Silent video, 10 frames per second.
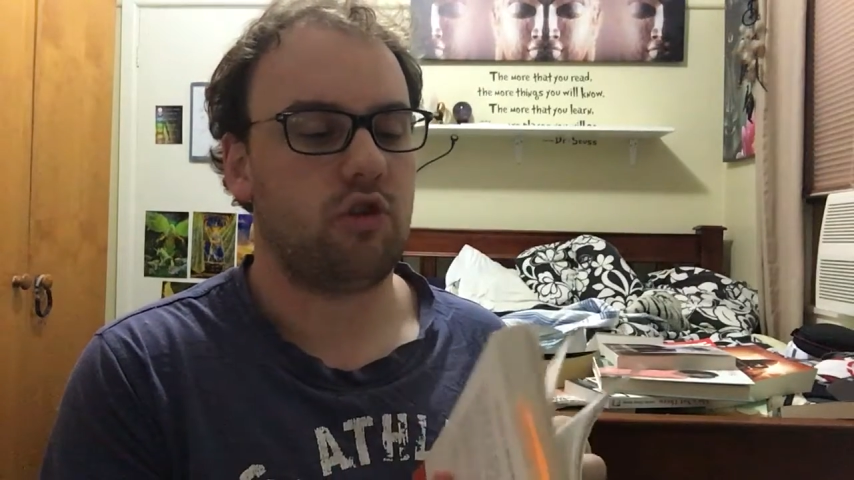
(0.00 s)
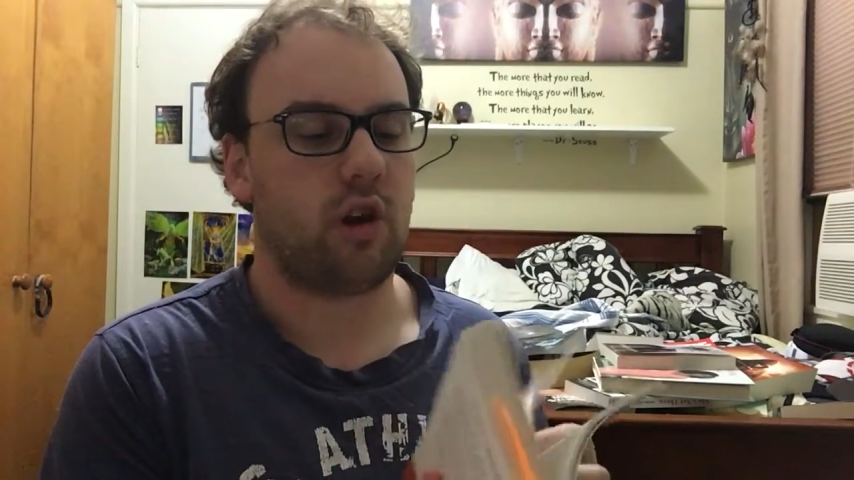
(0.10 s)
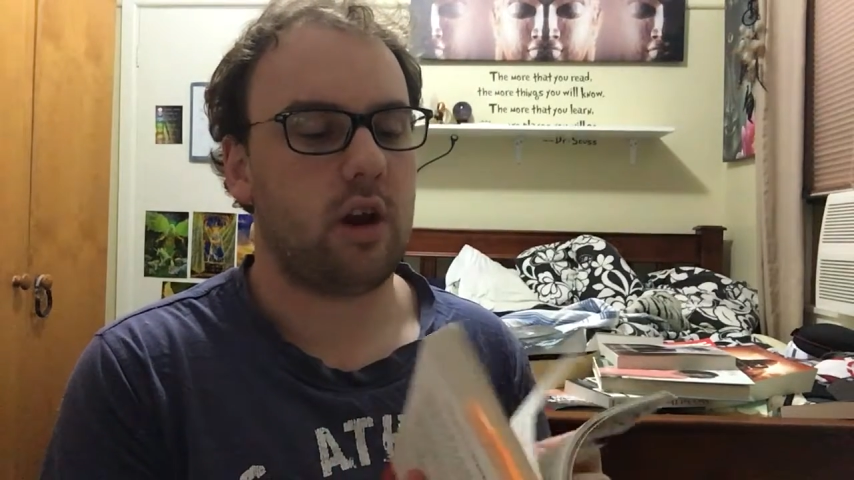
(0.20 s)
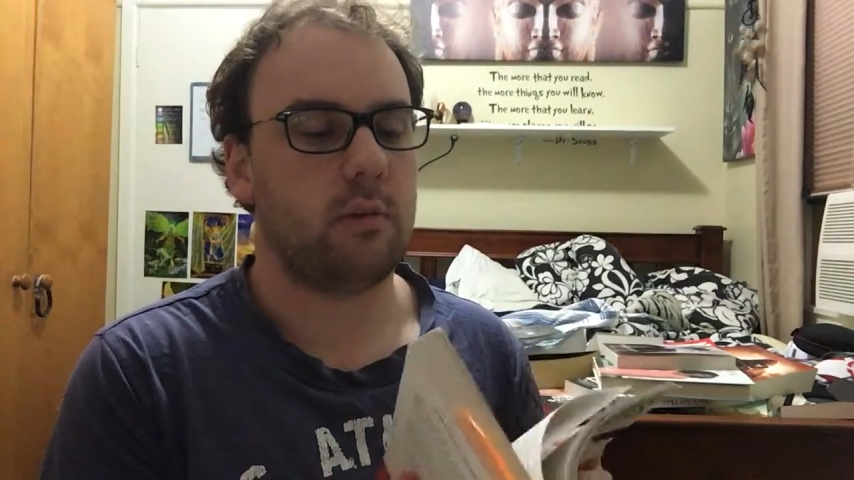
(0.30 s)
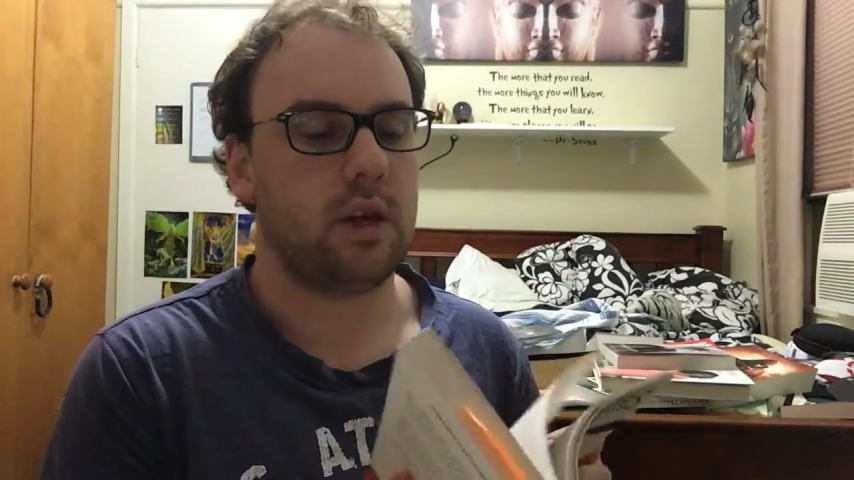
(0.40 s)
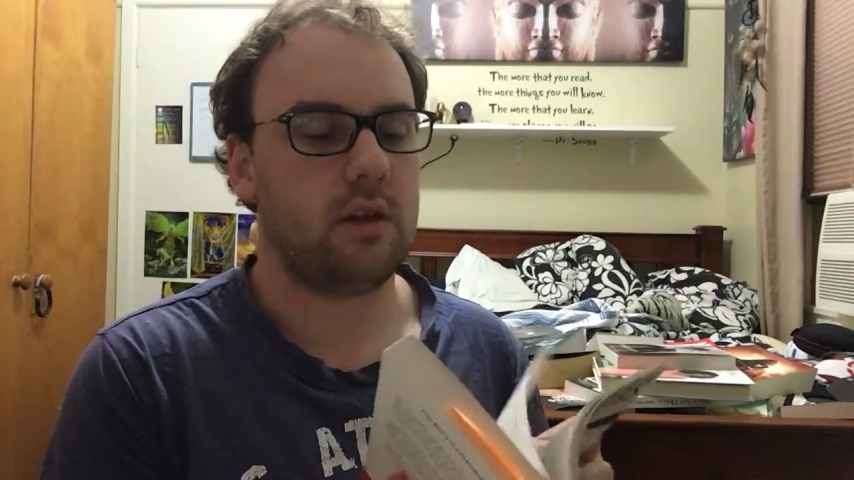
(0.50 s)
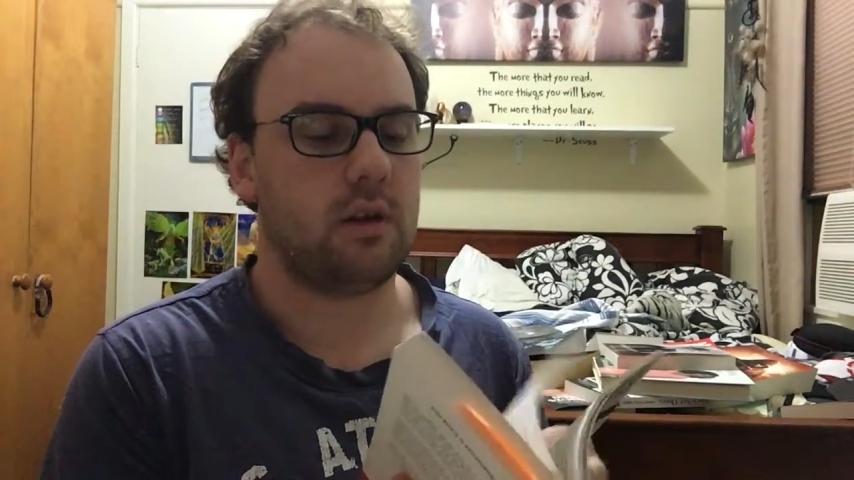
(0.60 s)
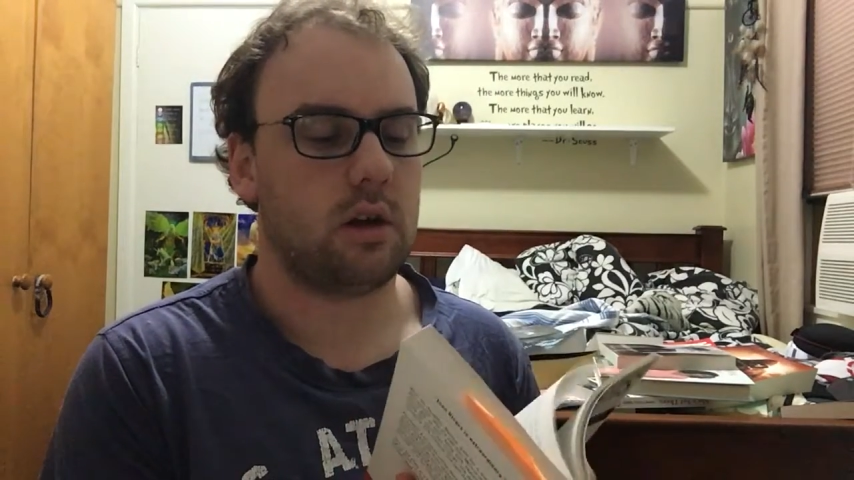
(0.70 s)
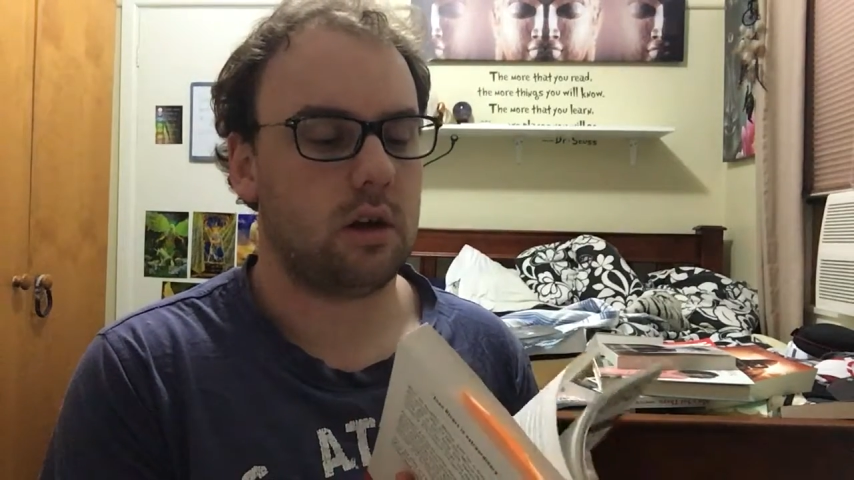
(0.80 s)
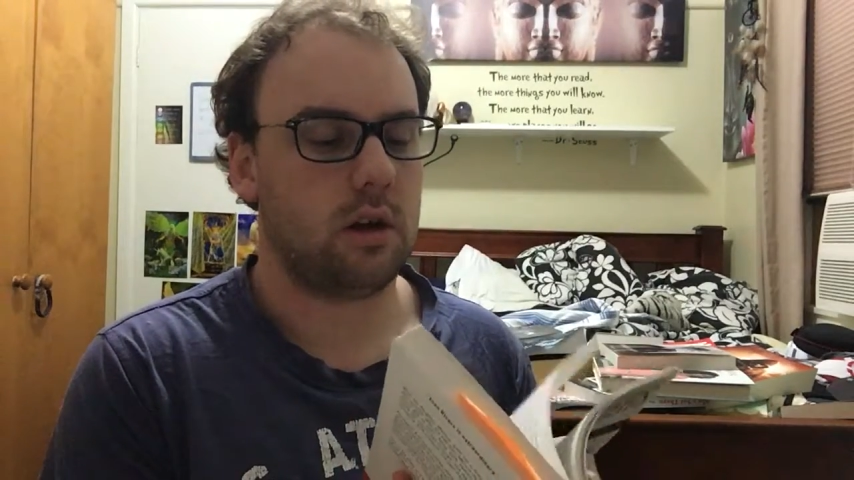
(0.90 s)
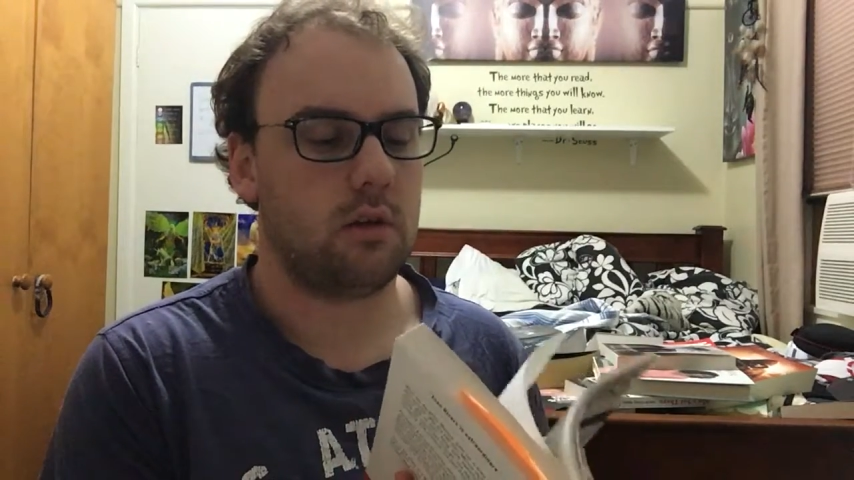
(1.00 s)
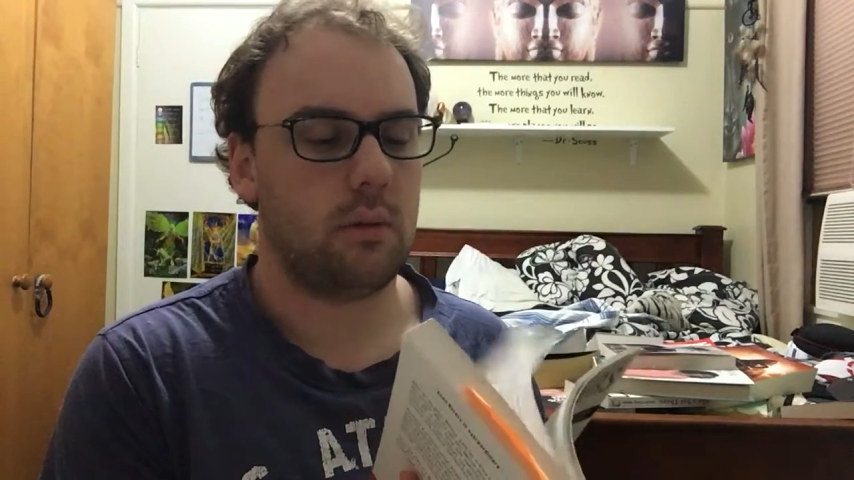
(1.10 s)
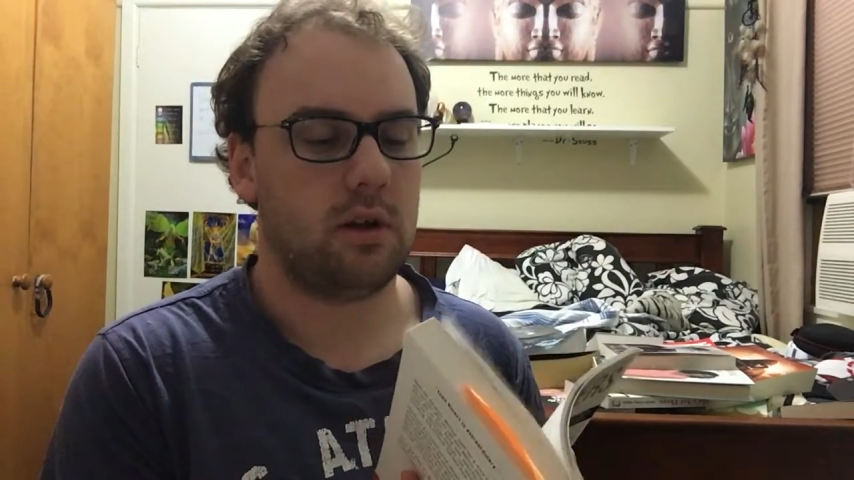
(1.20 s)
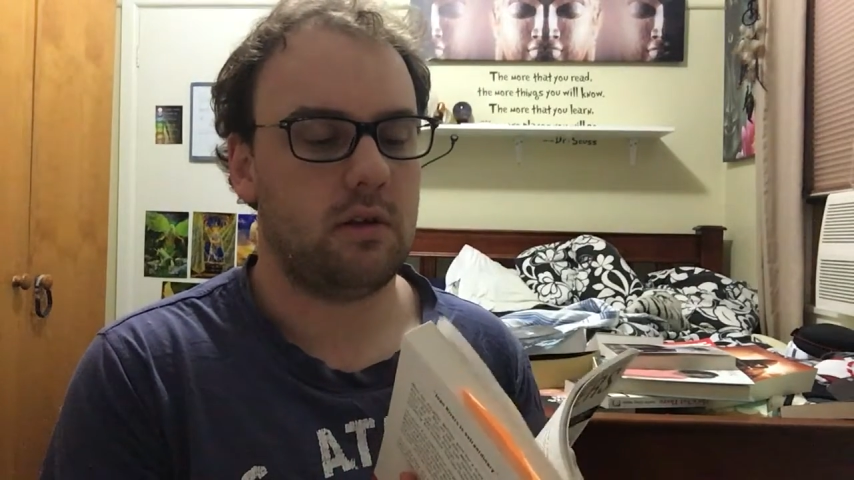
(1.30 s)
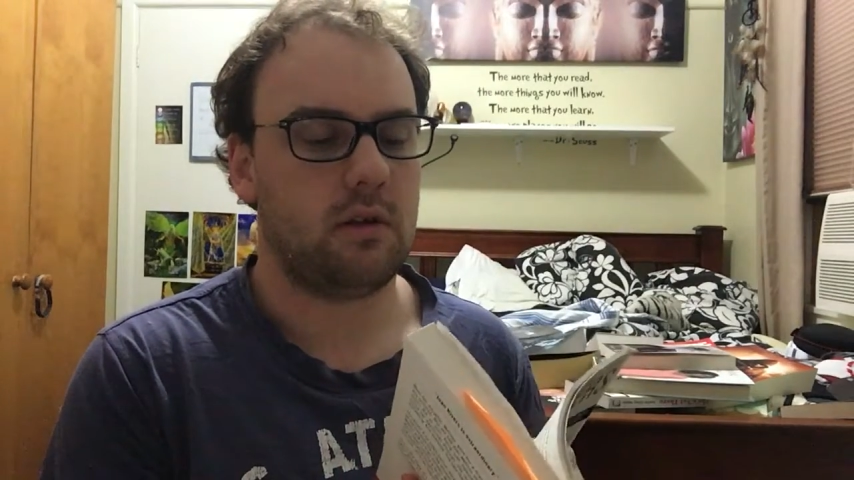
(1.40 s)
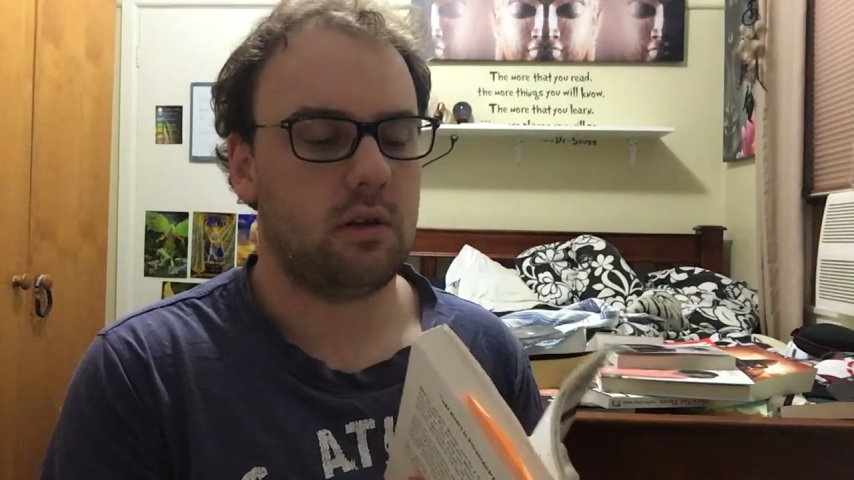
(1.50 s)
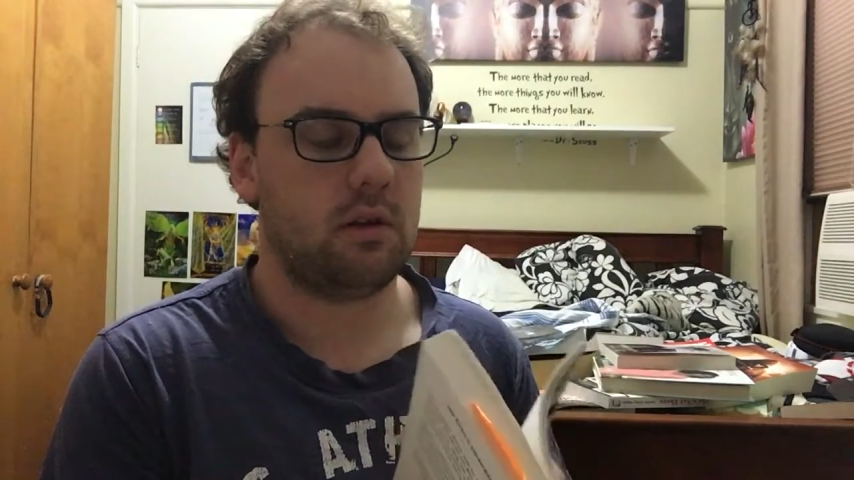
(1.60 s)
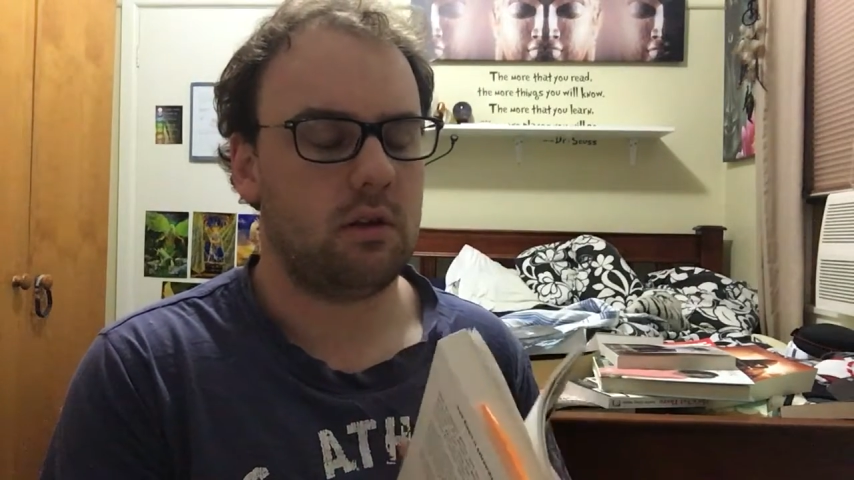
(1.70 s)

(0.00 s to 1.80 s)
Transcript: a trailblazer as well as